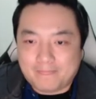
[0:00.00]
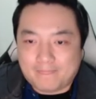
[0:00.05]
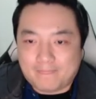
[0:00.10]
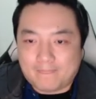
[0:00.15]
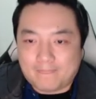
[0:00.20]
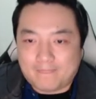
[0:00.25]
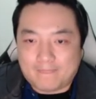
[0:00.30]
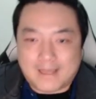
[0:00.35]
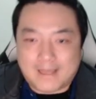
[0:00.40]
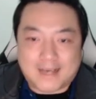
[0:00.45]

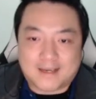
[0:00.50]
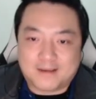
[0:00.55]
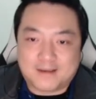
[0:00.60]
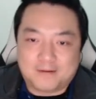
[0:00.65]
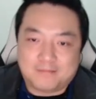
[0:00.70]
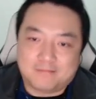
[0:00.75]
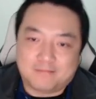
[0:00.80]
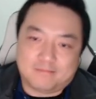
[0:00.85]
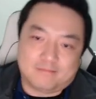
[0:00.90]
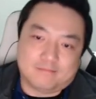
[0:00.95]
That
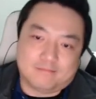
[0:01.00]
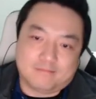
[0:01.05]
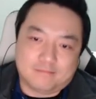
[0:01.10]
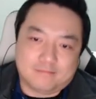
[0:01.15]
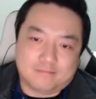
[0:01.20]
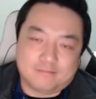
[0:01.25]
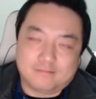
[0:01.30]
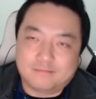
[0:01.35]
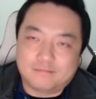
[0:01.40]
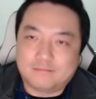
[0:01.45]
can
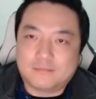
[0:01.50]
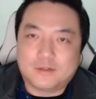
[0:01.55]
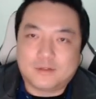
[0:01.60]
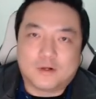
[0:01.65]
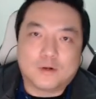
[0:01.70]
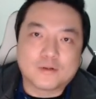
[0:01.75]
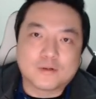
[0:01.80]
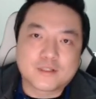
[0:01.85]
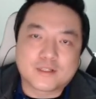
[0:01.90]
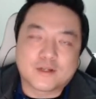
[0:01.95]

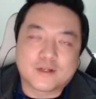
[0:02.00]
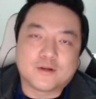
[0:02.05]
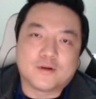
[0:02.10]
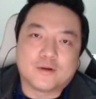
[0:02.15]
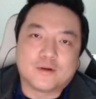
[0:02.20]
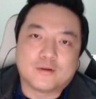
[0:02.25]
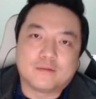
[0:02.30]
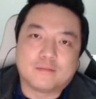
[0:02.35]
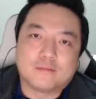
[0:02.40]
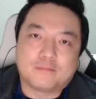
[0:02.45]

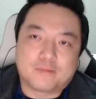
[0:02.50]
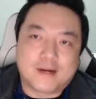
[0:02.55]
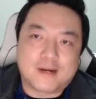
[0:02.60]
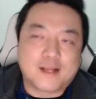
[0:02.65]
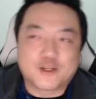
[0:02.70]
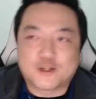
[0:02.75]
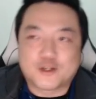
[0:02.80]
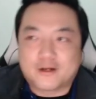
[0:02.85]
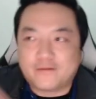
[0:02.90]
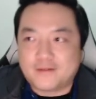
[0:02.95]
also
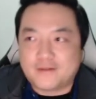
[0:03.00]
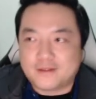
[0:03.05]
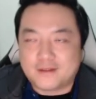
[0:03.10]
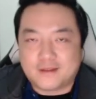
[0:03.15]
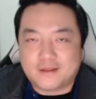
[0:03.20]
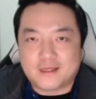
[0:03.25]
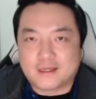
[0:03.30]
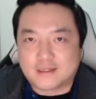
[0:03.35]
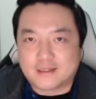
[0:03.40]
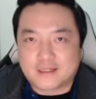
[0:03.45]
branch off into
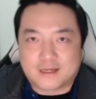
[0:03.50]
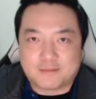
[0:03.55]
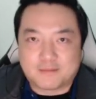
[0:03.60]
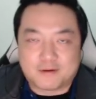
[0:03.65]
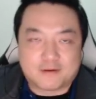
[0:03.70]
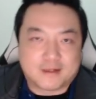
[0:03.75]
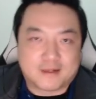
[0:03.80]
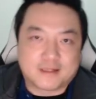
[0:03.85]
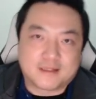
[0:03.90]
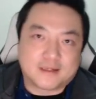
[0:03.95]
things like
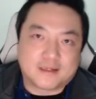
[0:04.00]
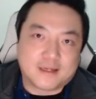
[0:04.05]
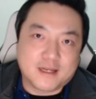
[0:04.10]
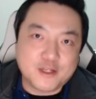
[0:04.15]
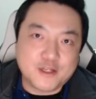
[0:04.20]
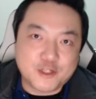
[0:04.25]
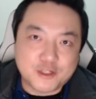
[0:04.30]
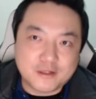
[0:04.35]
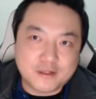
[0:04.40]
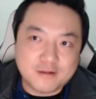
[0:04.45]

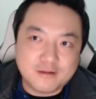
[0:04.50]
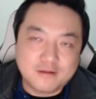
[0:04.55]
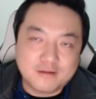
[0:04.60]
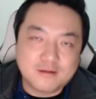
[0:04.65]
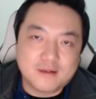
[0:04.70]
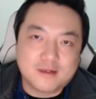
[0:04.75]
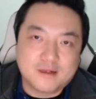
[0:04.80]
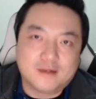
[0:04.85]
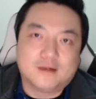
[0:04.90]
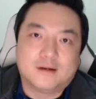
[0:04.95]
procrastination,
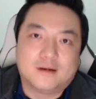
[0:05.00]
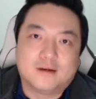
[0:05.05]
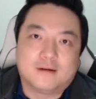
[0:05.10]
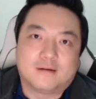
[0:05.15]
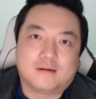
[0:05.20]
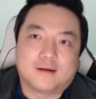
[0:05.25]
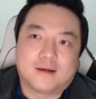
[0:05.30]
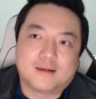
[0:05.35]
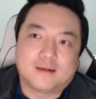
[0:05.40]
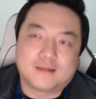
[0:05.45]

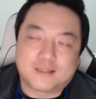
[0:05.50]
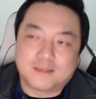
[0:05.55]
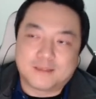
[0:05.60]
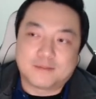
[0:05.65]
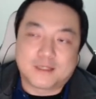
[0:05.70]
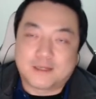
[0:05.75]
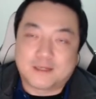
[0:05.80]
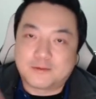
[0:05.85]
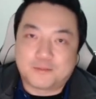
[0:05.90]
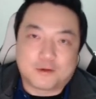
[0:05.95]
right?
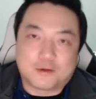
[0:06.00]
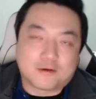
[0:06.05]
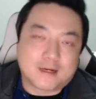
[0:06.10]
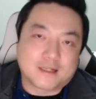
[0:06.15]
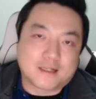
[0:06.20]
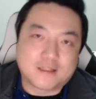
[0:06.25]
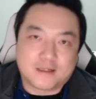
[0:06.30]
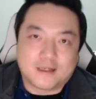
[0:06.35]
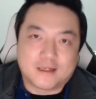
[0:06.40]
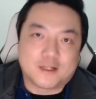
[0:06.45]
Sometimes
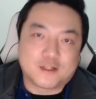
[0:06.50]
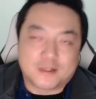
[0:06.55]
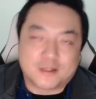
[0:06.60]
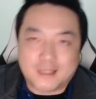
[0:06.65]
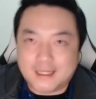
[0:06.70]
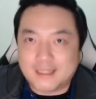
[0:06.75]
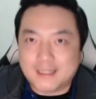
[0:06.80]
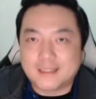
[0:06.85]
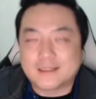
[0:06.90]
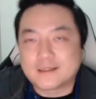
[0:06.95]
procrastination
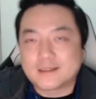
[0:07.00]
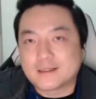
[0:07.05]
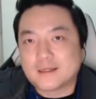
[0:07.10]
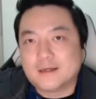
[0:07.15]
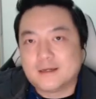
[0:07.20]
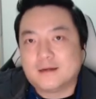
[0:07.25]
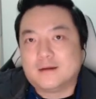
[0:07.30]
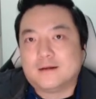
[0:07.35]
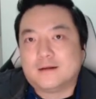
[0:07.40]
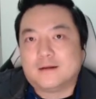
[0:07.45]
is
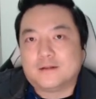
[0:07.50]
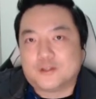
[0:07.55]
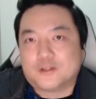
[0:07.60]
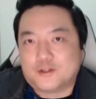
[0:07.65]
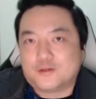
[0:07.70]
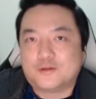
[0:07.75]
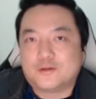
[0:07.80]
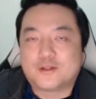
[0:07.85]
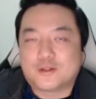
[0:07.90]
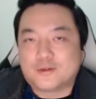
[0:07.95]

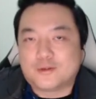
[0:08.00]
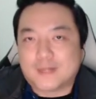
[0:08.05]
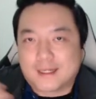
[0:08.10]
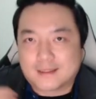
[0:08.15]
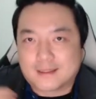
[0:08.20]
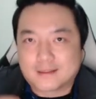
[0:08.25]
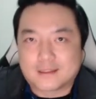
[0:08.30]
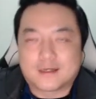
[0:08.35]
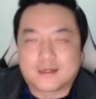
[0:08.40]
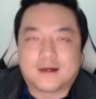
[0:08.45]
due to
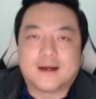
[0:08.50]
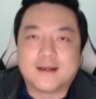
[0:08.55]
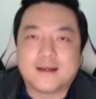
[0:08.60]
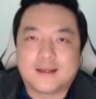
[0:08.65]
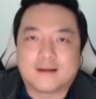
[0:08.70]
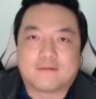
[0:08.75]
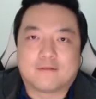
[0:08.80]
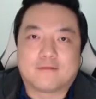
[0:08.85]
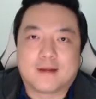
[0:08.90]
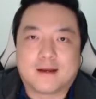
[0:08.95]
anxiety
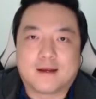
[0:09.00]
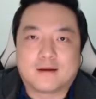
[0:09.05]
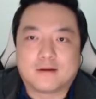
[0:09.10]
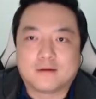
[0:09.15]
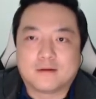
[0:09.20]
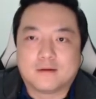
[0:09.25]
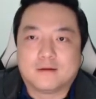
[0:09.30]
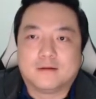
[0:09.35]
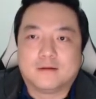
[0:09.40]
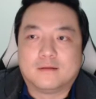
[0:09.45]
around
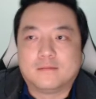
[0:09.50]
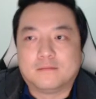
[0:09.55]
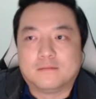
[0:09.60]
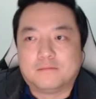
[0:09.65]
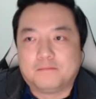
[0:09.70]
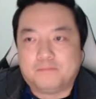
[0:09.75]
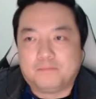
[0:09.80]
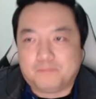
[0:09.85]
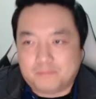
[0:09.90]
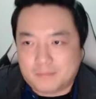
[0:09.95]

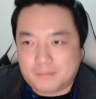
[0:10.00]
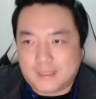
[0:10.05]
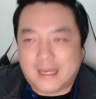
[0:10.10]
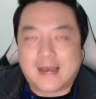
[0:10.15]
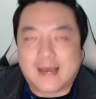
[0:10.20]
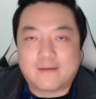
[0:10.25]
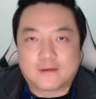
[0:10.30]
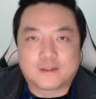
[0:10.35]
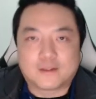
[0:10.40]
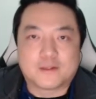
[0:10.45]

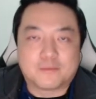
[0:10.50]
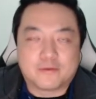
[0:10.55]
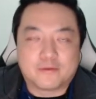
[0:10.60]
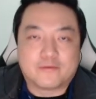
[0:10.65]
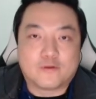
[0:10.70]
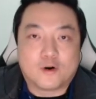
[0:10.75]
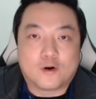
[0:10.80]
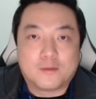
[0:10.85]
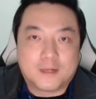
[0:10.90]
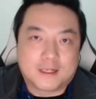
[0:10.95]
having to
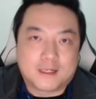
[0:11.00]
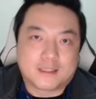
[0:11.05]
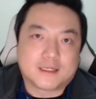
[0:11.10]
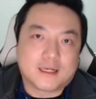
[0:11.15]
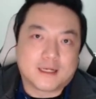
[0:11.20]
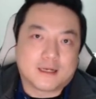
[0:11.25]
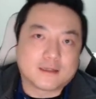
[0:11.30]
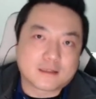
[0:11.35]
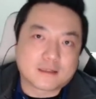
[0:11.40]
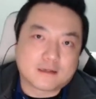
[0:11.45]
perform at a task.